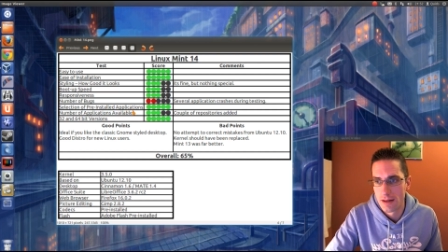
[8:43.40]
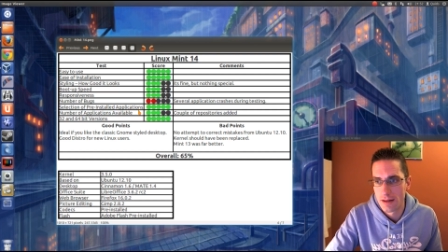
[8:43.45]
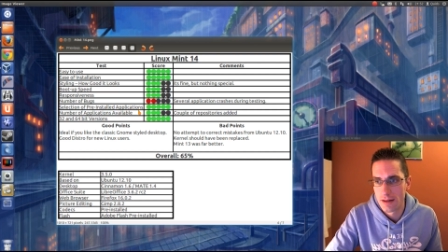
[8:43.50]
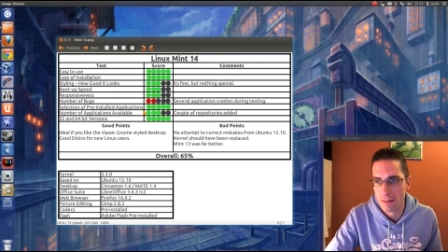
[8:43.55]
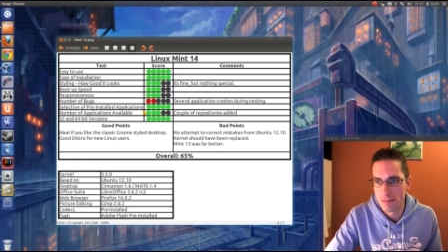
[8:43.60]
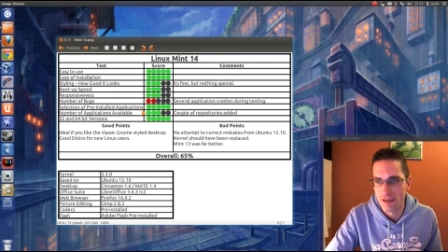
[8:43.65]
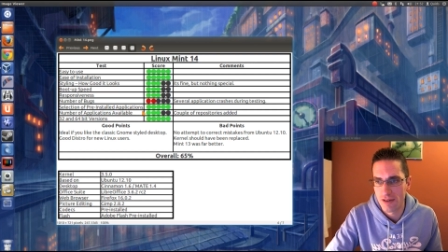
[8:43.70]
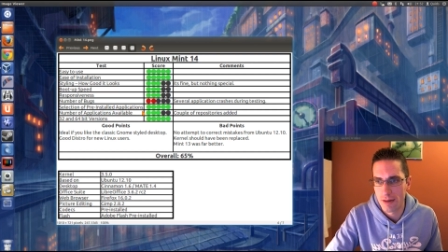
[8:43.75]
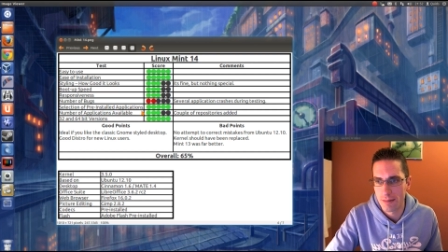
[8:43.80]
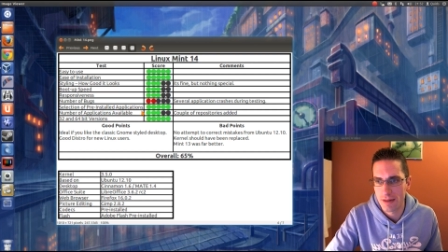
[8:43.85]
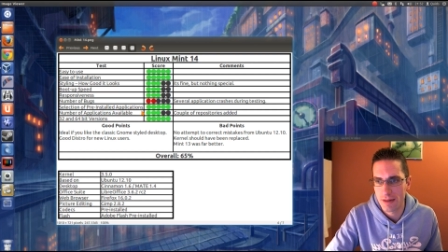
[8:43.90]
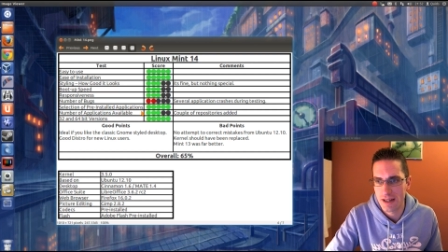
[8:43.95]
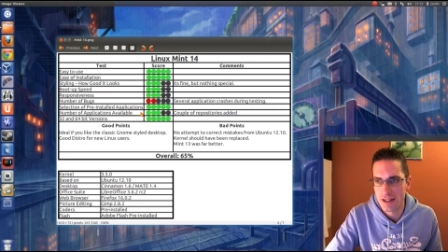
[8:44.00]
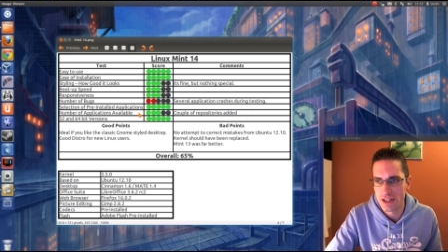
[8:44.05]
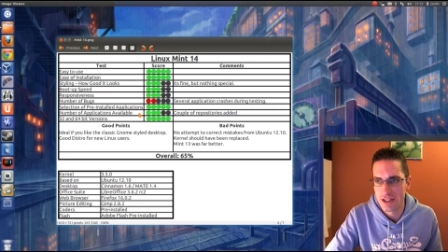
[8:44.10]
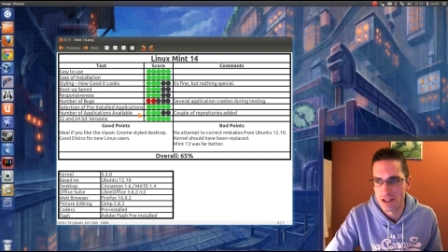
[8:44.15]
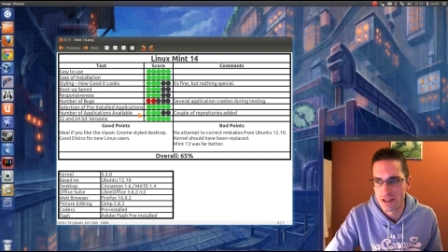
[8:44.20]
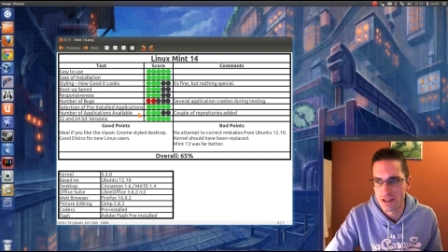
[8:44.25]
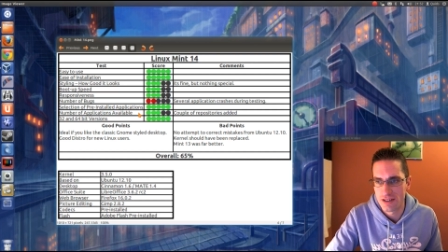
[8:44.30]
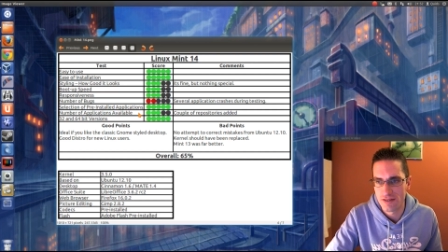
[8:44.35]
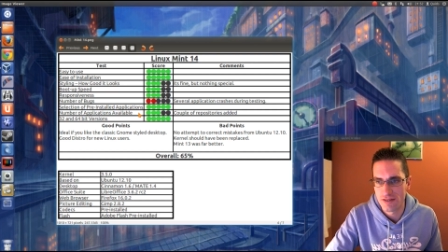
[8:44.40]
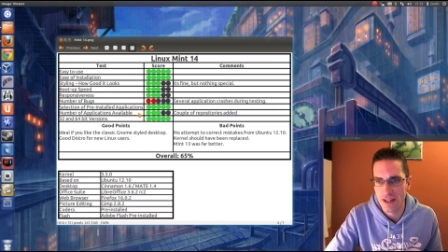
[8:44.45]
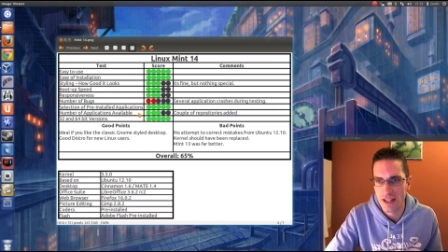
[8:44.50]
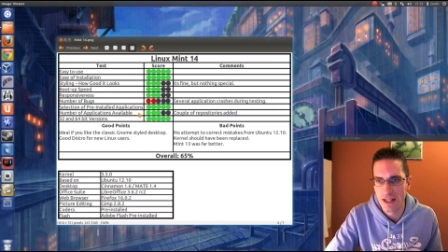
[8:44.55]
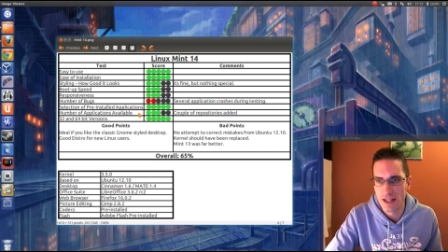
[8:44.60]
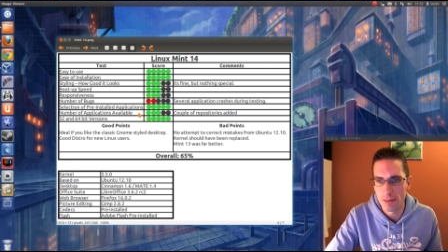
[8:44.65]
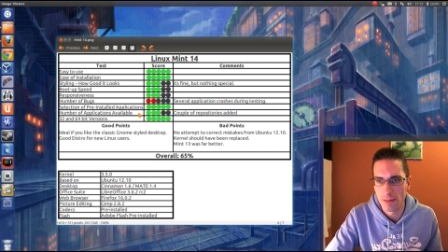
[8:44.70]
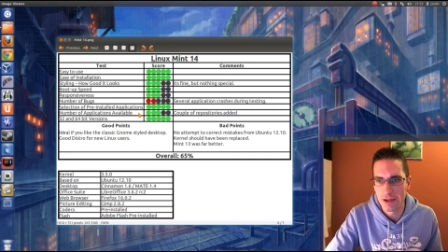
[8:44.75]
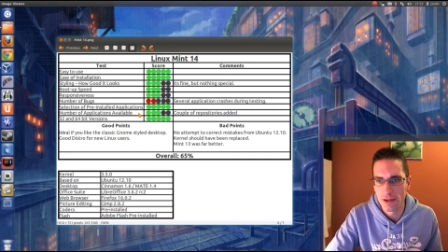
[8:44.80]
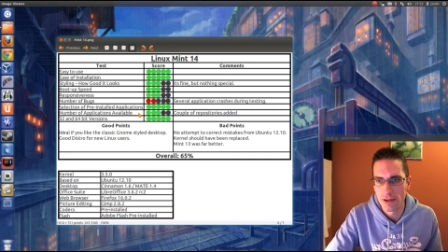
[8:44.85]
Number of applications
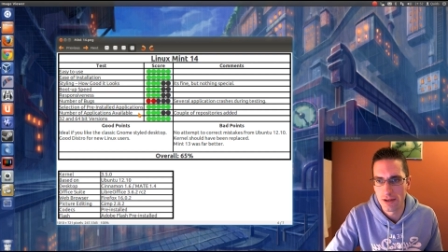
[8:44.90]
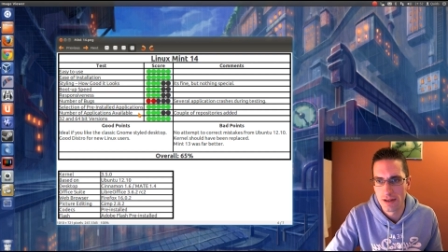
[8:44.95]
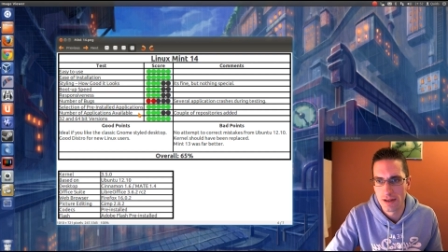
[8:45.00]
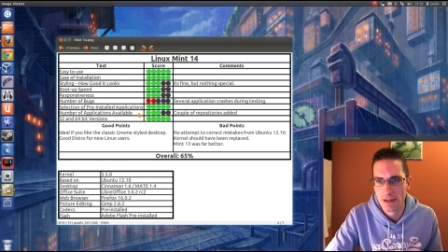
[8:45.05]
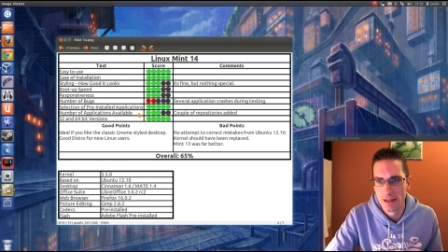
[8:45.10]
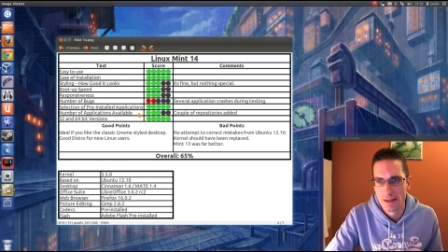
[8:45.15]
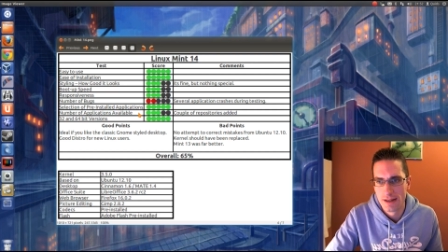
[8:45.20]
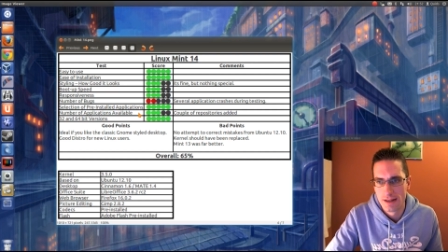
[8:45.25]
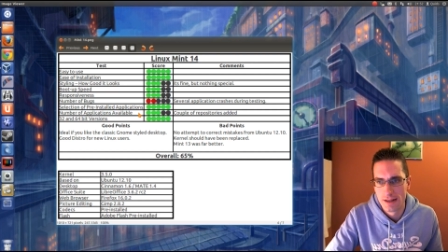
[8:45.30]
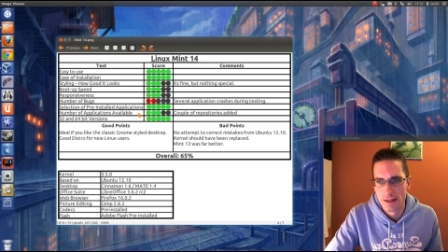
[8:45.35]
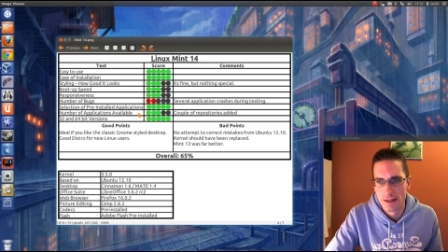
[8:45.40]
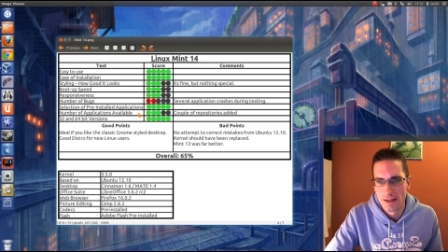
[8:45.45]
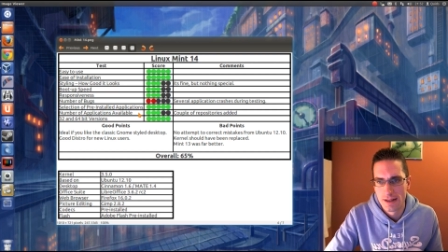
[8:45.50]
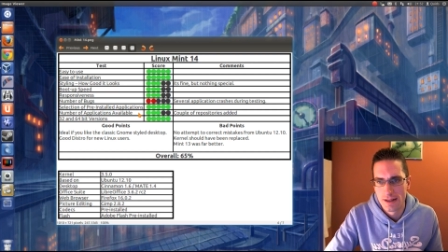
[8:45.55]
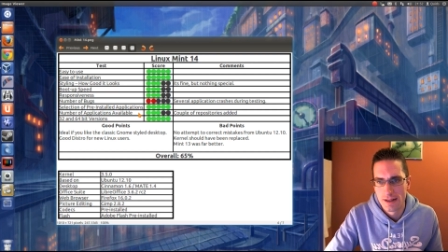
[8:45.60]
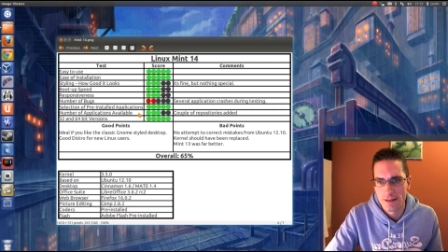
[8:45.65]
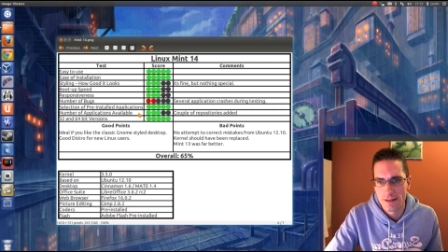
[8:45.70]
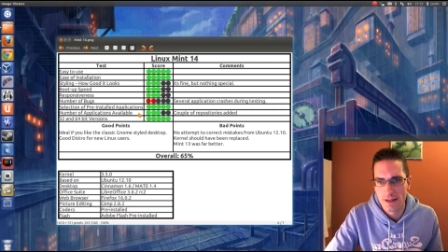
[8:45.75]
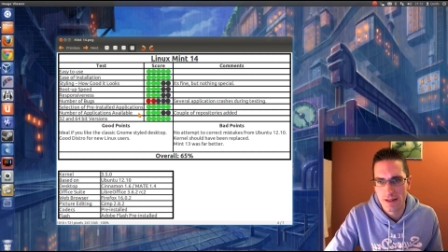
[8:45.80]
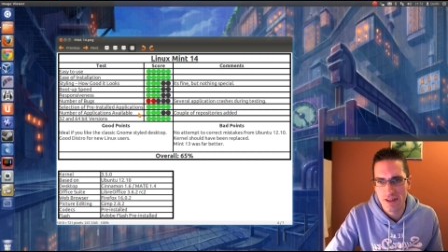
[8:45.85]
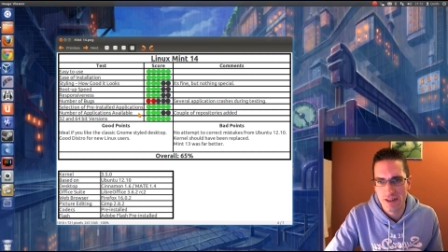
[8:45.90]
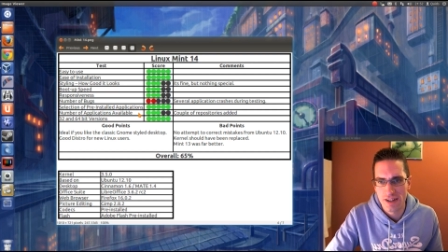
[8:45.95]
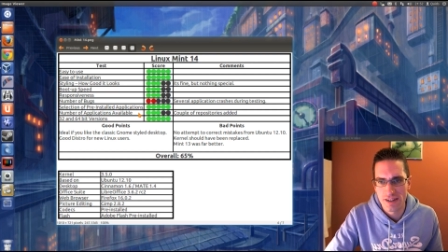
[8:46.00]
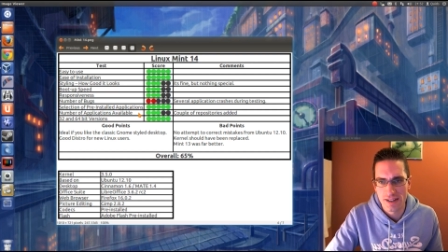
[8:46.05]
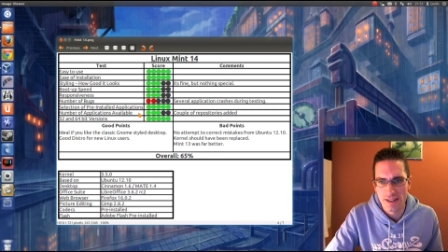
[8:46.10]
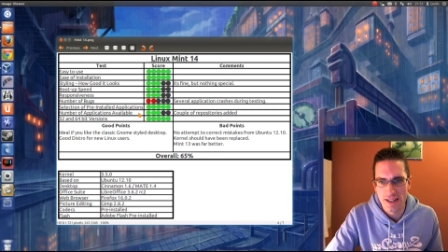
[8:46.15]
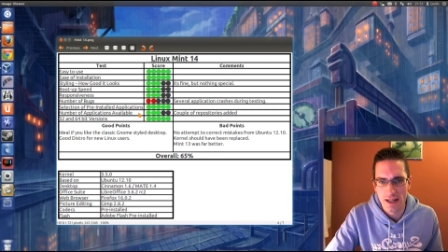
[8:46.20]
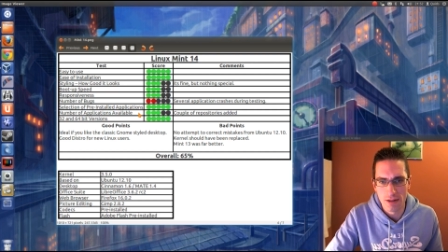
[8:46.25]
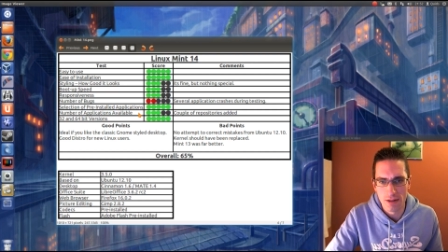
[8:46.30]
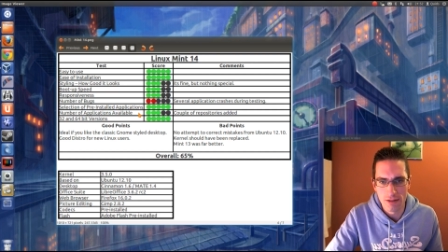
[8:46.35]
available. They've
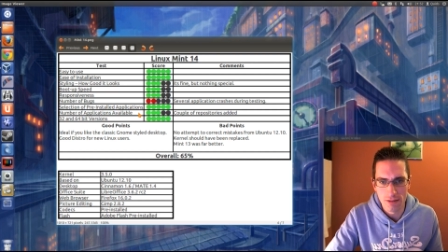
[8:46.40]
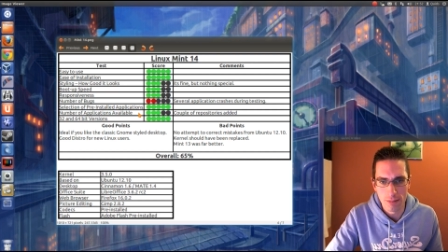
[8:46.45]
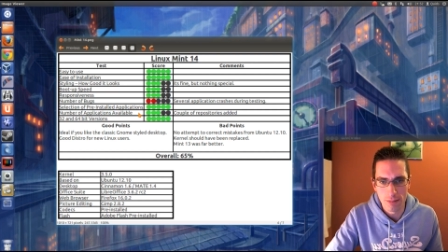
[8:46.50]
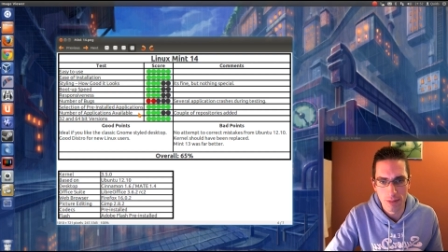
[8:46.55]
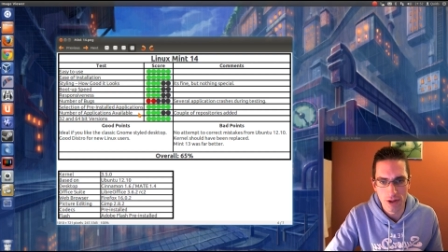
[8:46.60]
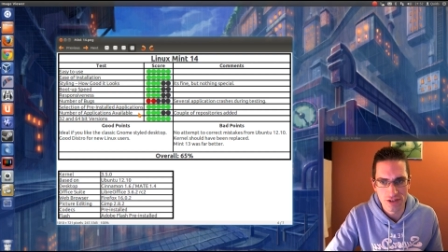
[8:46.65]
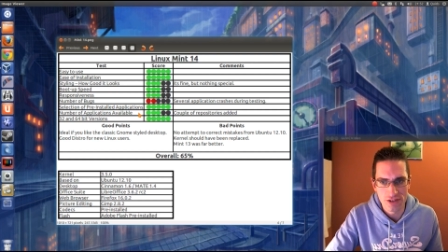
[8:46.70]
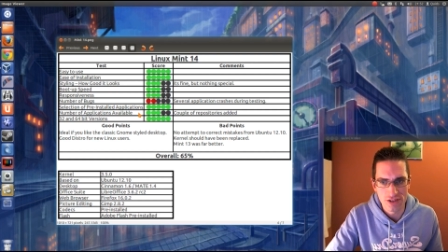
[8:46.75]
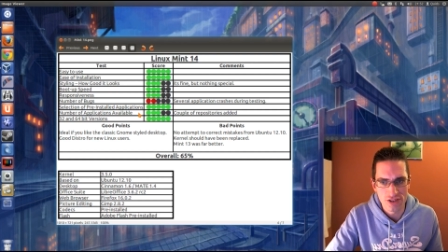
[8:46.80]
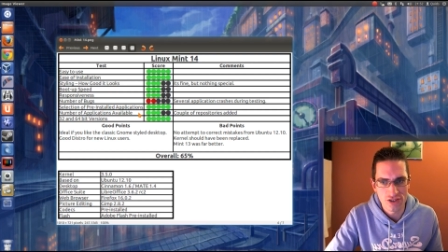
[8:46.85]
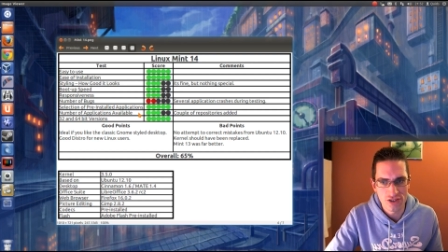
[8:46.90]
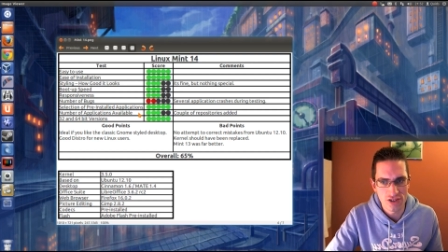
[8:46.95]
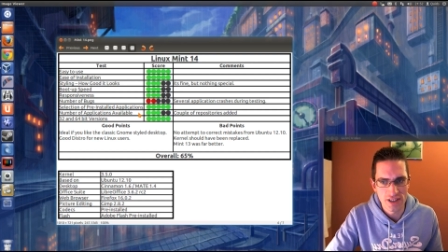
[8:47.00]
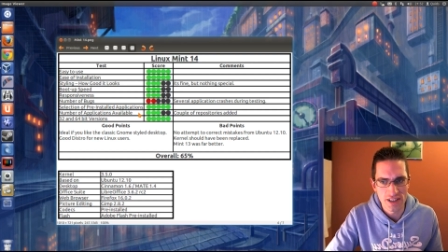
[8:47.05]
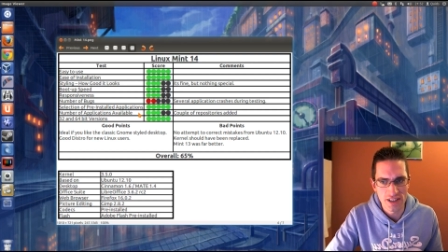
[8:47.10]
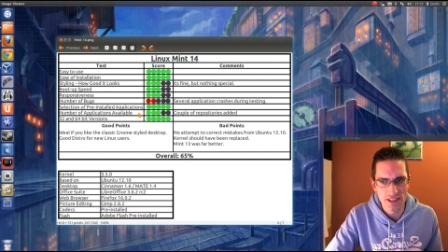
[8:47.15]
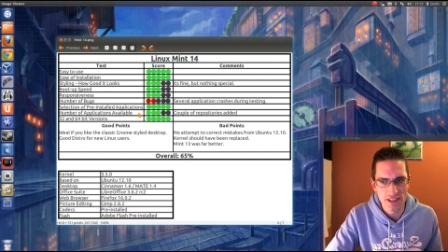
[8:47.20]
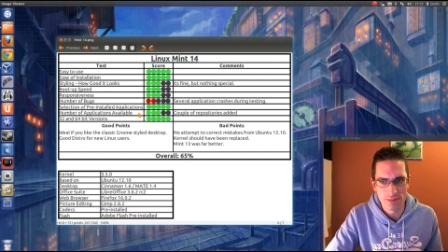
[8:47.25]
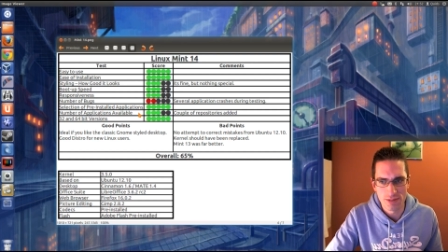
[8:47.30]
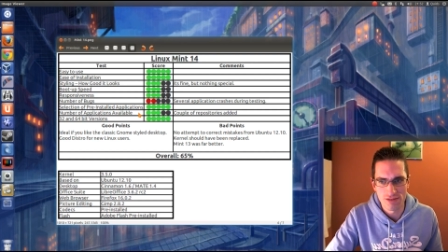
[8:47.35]
added a couple of repositories,